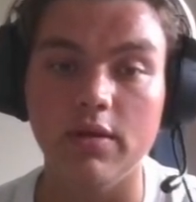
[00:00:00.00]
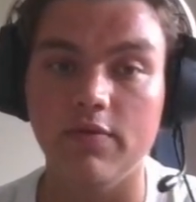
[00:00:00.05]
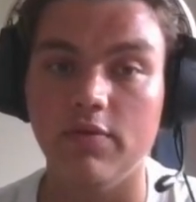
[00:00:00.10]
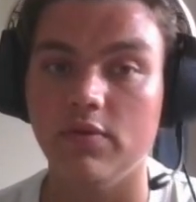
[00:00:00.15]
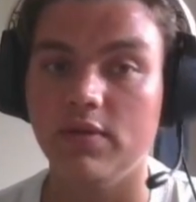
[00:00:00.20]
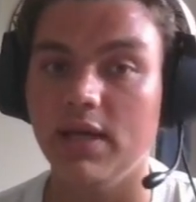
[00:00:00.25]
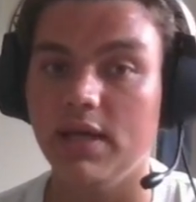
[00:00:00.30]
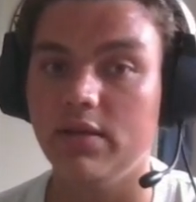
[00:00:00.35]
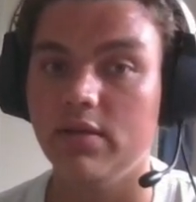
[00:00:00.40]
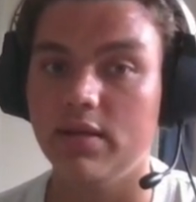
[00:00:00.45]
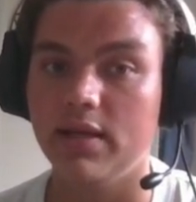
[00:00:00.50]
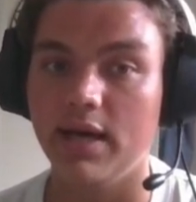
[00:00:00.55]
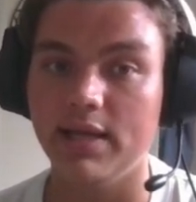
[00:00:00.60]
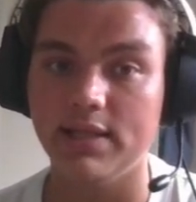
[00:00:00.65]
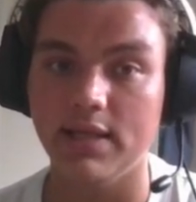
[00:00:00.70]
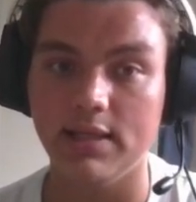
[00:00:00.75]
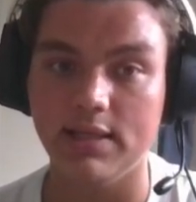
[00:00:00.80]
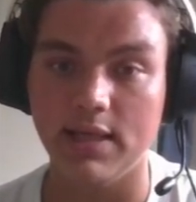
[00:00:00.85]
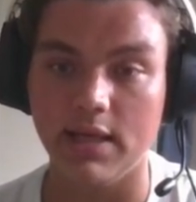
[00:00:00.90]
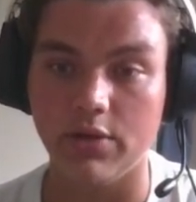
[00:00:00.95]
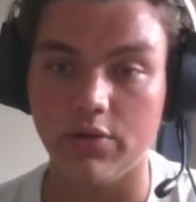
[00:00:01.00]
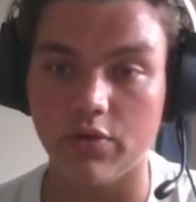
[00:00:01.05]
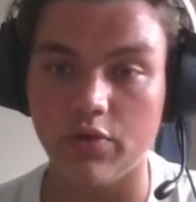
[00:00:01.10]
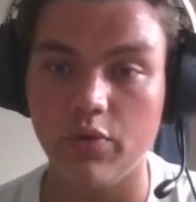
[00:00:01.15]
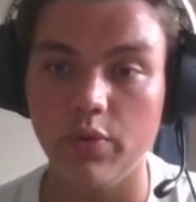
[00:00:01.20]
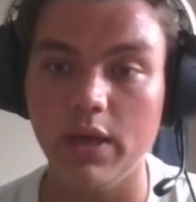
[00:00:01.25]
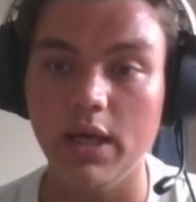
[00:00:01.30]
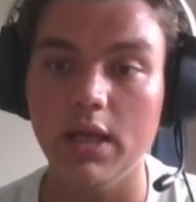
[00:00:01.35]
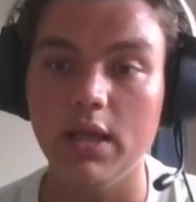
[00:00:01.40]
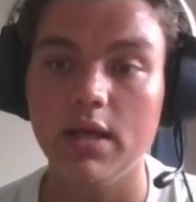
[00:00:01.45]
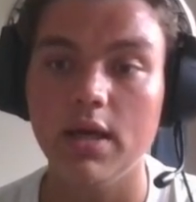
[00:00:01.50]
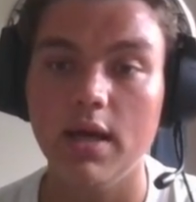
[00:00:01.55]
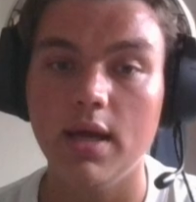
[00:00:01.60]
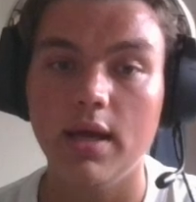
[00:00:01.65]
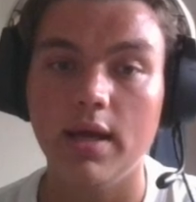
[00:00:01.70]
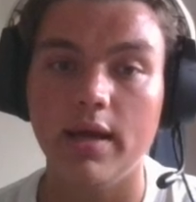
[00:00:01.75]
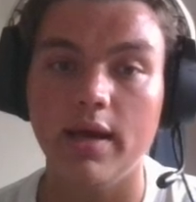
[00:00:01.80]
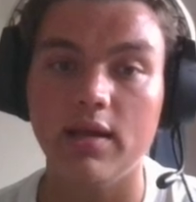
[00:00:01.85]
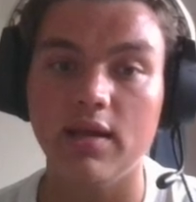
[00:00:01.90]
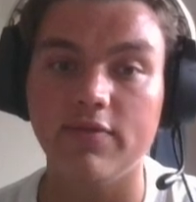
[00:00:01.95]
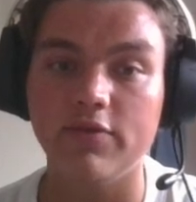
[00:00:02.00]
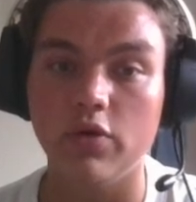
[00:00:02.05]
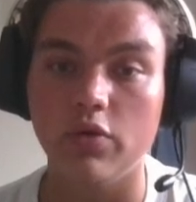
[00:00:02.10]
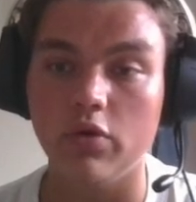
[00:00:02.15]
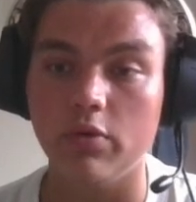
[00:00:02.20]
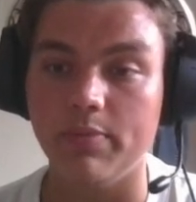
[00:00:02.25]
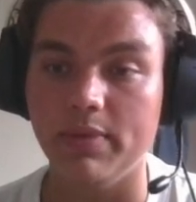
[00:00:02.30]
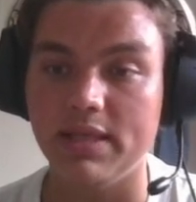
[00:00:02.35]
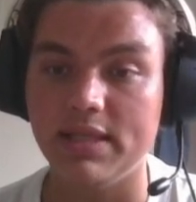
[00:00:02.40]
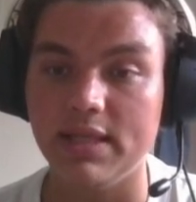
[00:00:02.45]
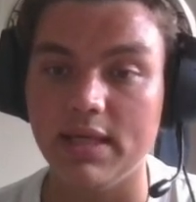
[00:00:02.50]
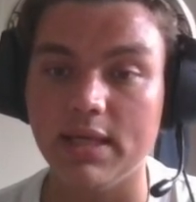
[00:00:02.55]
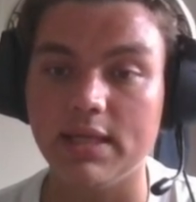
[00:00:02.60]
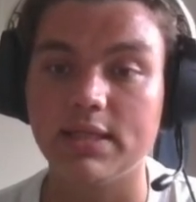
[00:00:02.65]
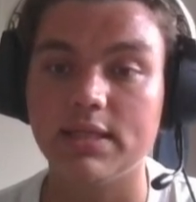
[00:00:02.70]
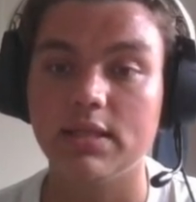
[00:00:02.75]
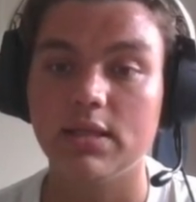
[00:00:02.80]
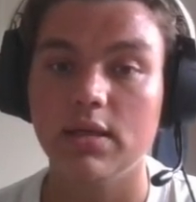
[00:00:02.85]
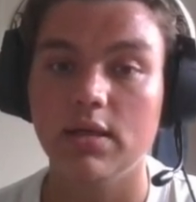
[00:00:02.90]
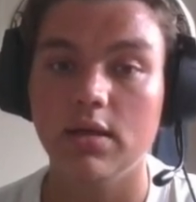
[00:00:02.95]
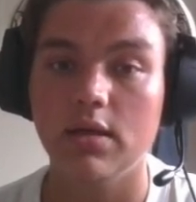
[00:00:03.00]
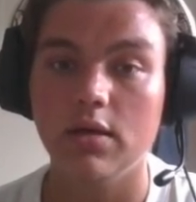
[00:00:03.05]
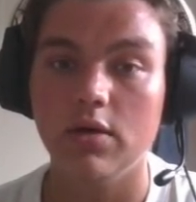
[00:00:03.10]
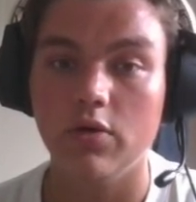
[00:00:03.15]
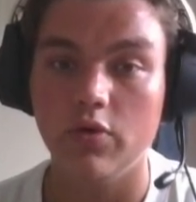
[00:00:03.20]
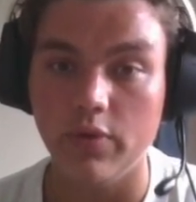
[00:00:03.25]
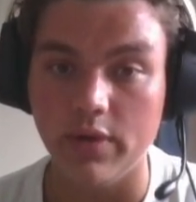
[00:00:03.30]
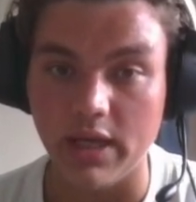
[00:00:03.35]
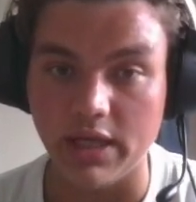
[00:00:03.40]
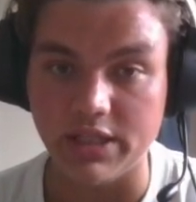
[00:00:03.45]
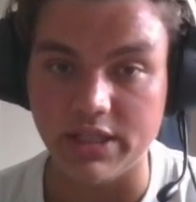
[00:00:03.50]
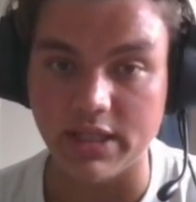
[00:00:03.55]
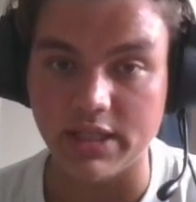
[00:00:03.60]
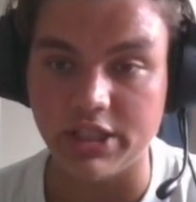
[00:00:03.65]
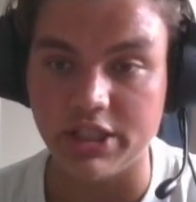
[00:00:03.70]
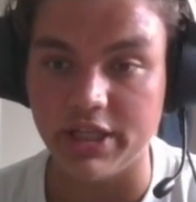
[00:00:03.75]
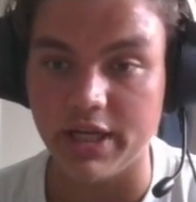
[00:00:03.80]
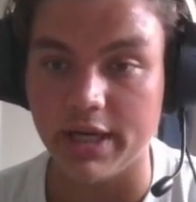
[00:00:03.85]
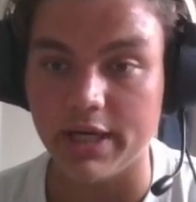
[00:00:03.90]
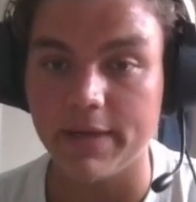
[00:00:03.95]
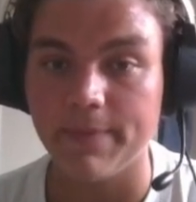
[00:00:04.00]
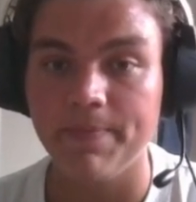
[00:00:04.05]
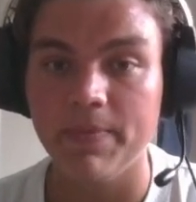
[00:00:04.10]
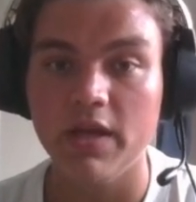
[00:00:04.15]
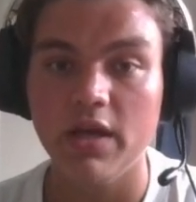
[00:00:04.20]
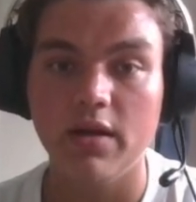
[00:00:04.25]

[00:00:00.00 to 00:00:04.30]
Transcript: If you take the knight, I take the queen, and after rook b6, queen h6 check.